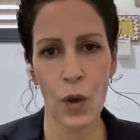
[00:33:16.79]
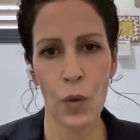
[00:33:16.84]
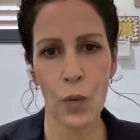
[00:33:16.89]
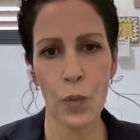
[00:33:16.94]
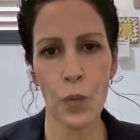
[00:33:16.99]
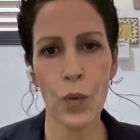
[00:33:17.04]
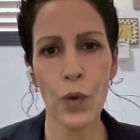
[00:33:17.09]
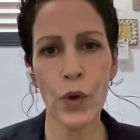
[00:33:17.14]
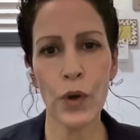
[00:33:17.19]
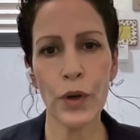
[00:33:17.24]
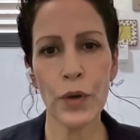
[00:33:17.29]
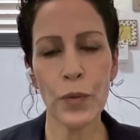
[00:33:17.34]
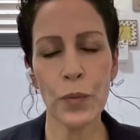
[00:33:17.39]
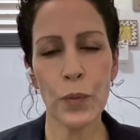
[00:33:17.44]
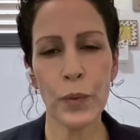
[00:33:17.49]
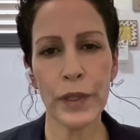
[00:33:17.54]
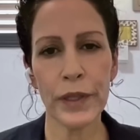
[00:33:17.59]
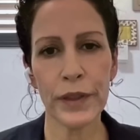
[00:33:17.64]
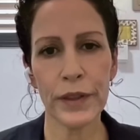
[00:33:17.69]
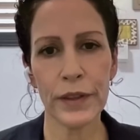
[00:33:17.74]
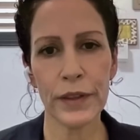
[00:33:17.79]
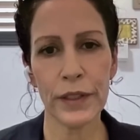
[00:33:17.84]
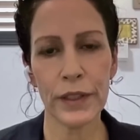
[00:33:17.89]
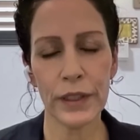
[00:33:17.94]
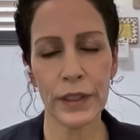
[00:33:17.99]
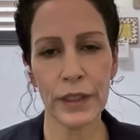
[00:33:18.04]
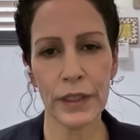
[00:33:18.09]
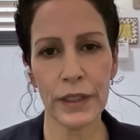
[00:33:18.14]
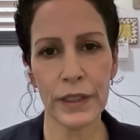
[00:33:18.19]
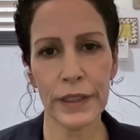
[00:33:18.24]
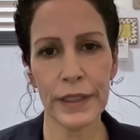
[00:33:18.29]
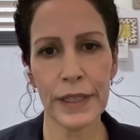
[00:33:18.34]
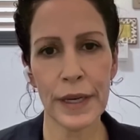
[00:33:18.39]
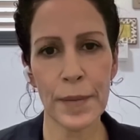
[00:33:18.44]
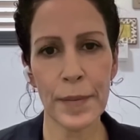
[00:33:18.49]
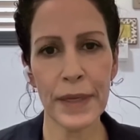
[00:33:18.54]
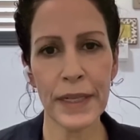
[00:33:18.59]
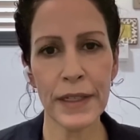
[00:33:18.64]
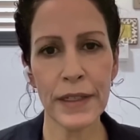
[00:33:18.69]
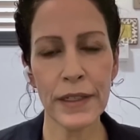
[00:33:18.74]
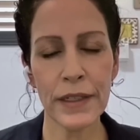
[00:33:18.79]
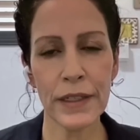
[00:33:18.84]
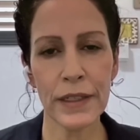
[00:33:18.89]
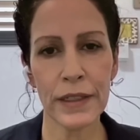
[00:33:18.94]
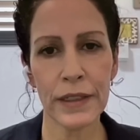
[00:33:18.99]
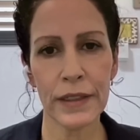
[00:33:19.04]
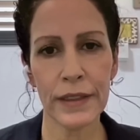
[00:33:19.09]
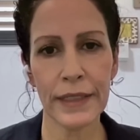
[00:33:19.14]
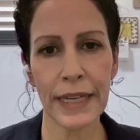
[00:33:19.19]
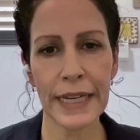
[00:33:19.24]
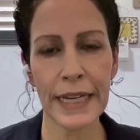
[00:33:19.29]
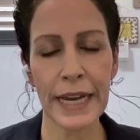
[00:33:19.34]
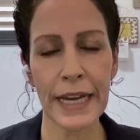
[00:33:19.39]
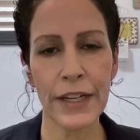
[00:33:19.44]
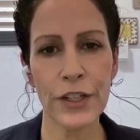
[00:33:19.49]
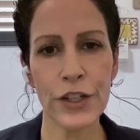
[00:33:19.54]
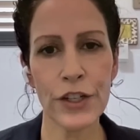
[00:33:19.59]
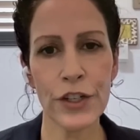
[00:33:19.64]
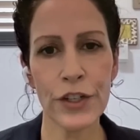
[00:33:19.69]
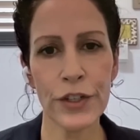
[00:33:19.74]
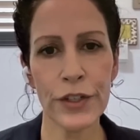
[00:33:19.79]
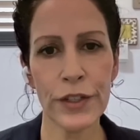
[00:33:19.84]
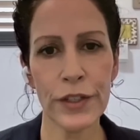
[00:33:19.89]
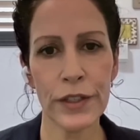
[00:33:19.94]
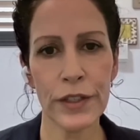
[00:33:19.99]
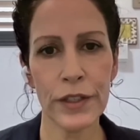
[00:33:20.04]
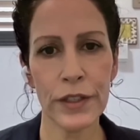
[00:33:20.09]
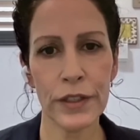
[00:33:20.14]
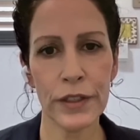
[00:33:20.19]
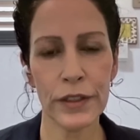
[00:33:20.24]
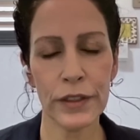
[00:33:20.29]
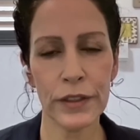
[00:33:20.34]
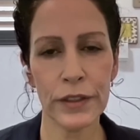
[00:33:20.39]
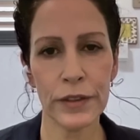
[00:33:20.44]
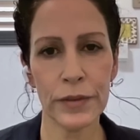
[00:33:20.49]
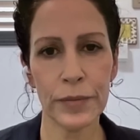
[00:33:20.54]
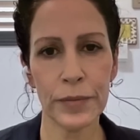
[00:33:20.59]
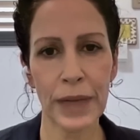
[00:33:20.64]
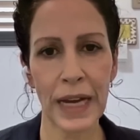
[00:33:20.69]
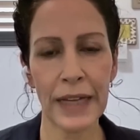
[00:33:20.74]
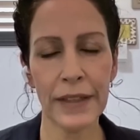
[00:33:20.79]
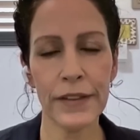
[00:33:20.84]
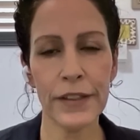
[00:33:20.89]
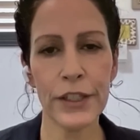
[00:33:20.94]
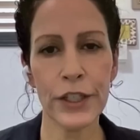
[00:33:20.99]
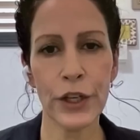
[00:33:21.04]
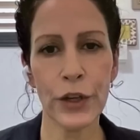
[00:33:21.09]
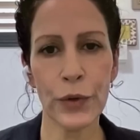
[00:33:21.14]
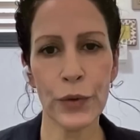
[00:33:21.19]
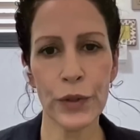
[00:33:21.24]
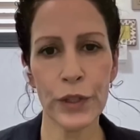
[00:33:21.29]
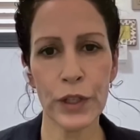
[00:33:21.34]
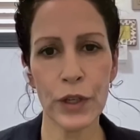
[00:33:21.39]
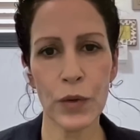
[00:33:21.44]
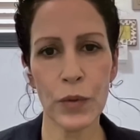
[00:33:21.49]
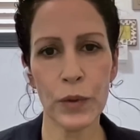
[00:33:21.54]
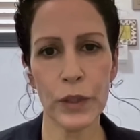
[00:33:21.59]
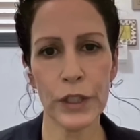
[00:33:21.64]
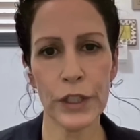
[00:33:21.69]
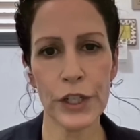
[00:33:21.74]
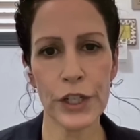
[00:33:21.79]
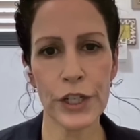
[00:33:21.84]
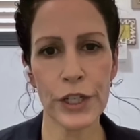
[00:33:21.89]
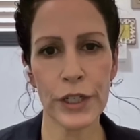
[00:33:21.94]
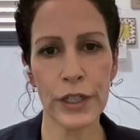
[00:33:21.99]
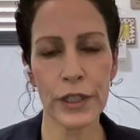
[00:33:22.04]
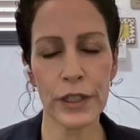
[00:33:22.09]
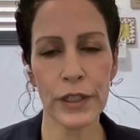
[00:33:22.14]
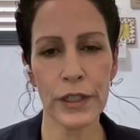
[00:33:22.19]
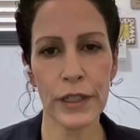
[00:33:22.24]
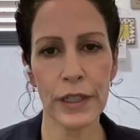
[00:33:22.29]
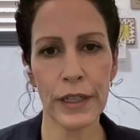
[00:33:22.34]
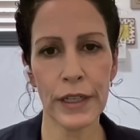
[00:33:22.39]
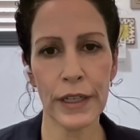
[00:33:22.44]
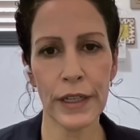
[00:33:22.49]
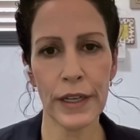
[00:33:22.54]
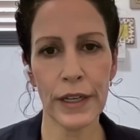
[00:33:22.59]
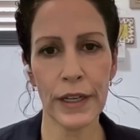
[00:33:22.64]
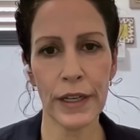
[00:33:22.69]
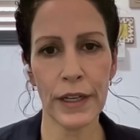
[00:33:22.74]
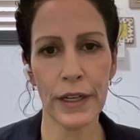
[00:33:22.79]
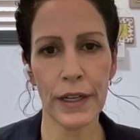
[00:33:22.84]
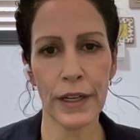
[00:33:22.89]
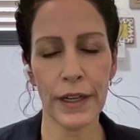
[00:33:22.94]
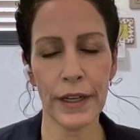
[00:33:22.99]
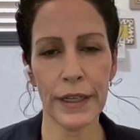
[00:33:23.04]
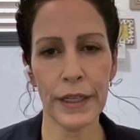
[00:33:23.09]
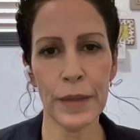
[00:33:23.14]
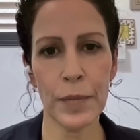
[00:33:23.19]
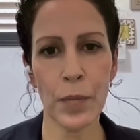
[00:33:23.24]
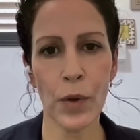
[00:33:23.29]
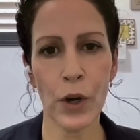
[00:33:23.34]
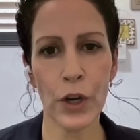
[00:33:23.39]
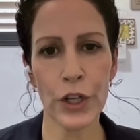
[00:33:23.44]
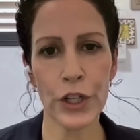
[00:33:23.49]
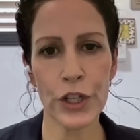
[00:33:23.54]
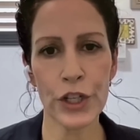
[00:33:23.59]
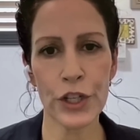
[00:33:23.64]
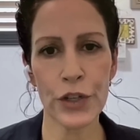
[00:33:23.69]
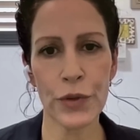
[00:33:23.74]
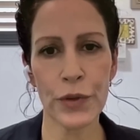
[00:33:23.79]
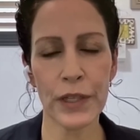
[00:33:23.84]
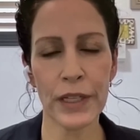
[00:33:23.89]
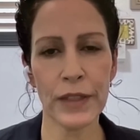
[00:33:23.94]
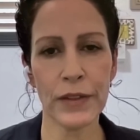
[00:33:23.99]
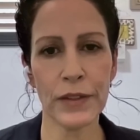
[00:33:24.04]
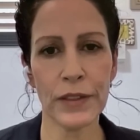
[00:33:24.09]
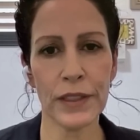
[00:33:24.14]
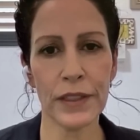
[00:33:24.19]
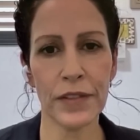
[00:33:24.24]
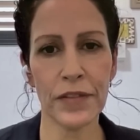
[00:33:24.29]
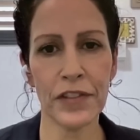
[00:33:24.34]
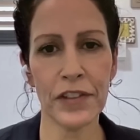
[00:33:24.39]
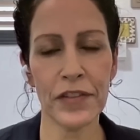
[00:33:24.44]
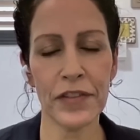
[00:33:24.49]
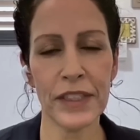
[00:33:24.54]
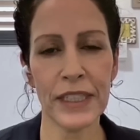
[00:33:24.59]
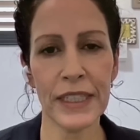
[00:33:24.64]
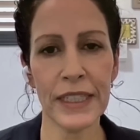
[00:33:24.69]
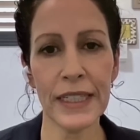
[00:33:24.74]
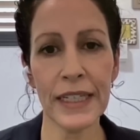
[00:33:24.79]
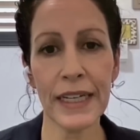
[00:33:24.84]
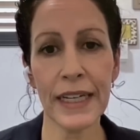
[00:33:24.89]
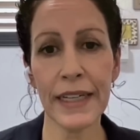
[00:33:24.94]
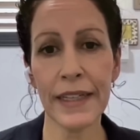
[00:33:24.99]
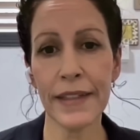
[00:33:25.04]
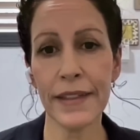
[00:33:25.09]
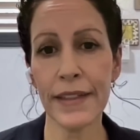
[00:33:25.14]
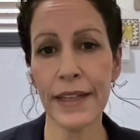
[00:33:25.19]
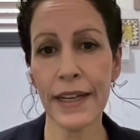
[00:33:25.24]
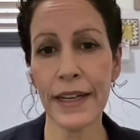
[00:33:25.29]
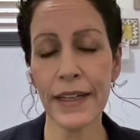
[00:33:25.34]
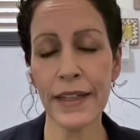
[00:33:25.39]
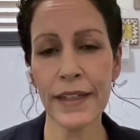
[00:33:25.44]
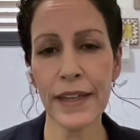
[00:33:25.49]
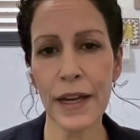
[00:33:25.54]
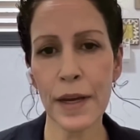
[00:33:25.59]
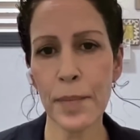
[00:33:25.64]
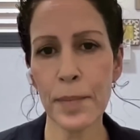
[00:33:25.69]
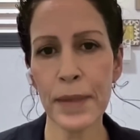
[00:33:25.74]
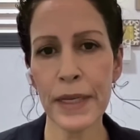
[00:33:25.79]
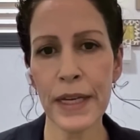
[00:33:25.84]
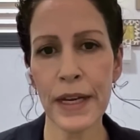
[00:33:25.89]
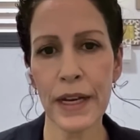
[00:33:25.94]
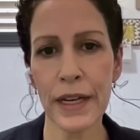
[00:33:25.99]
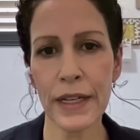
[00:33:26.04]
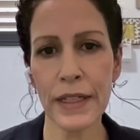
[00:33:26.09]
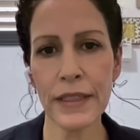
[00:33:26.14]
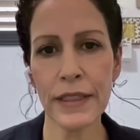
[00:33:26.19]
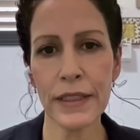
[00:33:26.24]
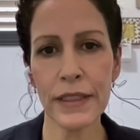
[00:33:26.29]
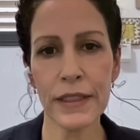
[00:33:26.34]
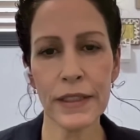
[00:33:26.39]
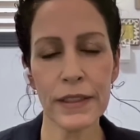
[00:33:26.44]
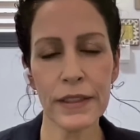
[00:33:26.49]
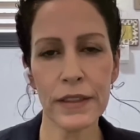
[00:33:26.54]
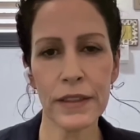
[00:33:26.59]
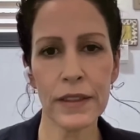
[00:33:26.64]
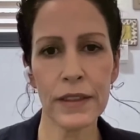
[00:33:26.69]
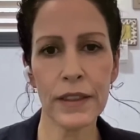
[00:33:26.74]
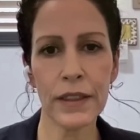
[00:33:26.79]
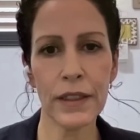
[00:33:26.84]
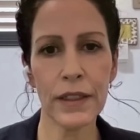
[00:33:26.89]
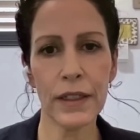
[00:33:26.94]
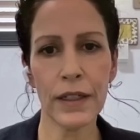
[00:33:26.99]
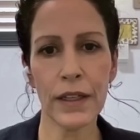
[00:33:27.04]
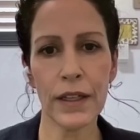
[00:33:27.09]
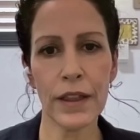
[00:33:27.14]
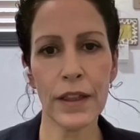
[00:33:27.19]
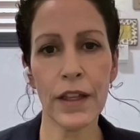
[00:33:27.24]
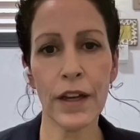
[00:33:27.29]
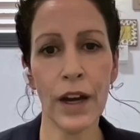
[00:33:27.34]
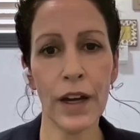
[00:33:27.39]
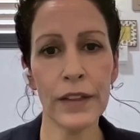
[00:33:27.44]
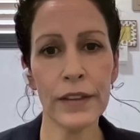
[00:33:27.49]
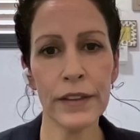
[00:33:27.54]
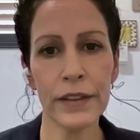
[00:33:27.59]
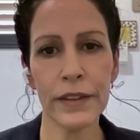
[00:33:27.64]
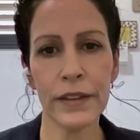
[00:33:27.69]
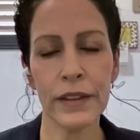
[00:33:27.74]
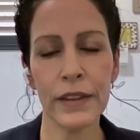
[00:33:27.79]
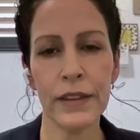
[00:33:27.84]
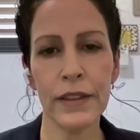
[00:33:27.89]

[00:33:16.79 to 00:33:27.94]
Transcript: war with Yemen. They entered the anti-Houthi coalition in March 2015. And then MBS thought